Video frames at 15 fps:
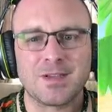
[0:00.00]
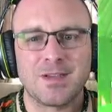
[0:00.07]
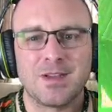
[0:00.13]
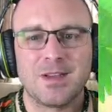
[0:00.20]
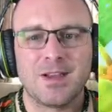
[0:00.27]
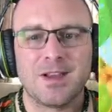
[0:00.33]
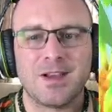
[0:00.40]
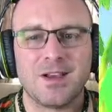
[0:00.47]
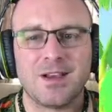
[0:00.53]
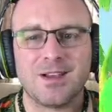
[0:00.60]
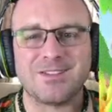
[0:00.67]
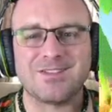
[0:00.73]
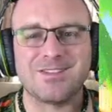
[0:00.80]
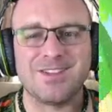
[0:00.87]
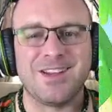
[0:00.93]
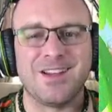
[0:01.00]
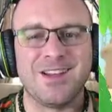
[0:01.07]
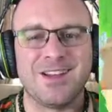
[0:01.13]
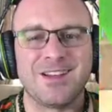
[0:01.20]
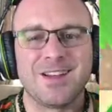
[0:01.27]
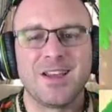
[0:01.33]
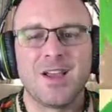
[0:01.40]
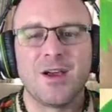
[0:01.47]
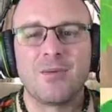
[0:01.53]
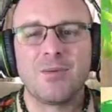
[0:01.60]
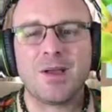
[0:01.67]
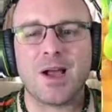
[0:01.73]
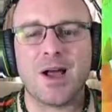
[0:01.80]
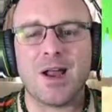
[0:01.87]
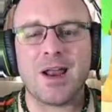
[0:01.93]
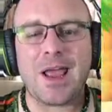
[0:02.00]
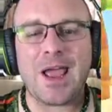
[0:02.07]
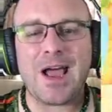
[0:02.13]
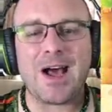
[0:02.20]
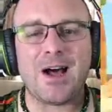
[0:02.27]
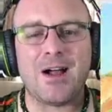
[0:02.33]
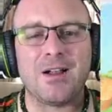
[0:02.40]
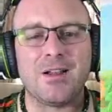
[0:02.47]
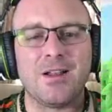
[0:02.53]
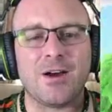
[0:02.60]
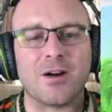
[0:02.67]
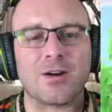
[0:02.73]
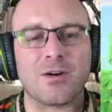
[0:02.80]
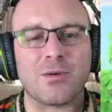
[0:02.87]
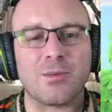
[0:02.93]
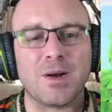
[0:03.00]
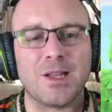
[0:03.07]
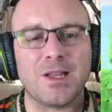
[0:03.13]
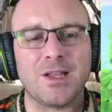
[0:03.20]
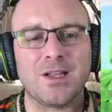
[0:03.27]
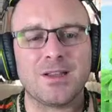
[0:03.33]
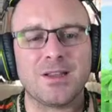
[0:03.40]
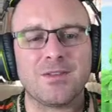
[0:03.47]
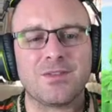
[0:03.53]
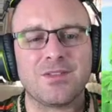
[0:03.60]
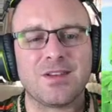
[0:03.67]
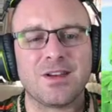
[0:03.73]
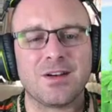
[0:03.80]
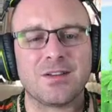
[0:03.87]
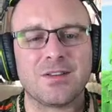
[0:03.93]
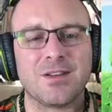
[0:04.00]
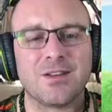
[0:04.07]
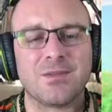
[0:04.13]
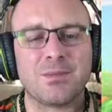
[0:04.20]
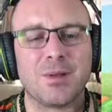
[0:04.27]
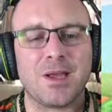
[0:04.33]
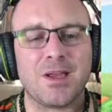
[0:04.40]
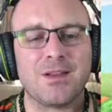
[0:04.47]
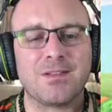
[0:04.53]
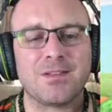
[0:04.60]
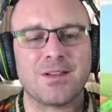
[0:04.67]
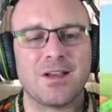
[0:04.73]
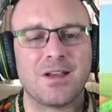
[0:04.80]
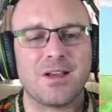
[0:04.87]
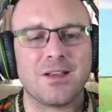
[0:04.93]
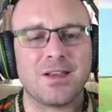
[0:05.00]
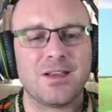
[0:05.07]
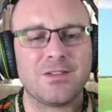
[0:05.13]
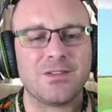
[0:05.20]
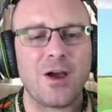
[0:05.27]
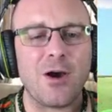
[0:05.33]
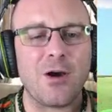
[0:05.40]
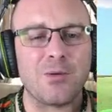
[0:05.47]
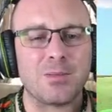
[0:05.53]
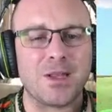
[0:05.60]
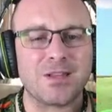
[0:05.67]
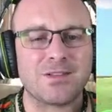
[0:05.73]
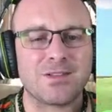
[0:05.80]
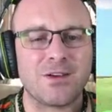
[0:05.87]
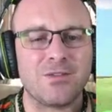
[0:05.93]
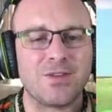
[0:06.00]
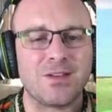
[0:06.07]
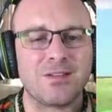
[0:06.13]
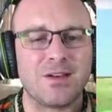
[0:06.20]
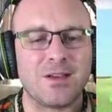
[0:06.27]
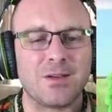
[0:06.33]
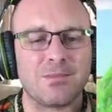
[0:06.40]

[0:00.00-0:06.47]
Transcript: Uh, we got Al, our gorilla, lives here in this place. Uh, he's home. Let's go visit him.